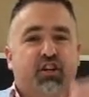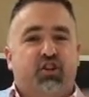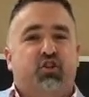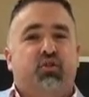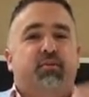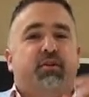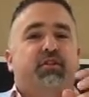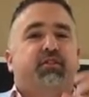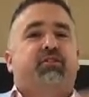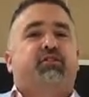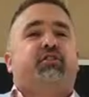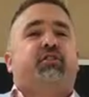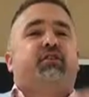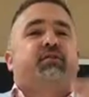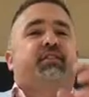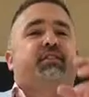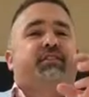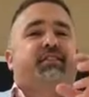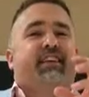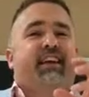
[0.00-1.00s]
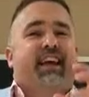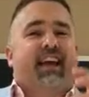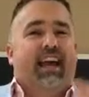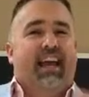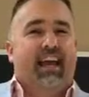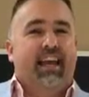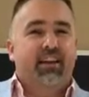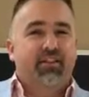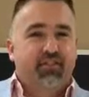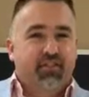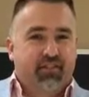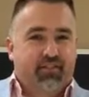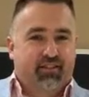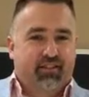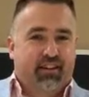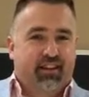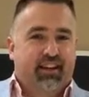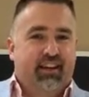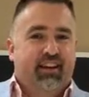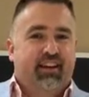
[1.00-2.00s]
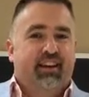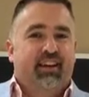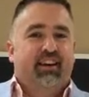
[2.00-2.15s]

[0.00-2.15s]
human service agency.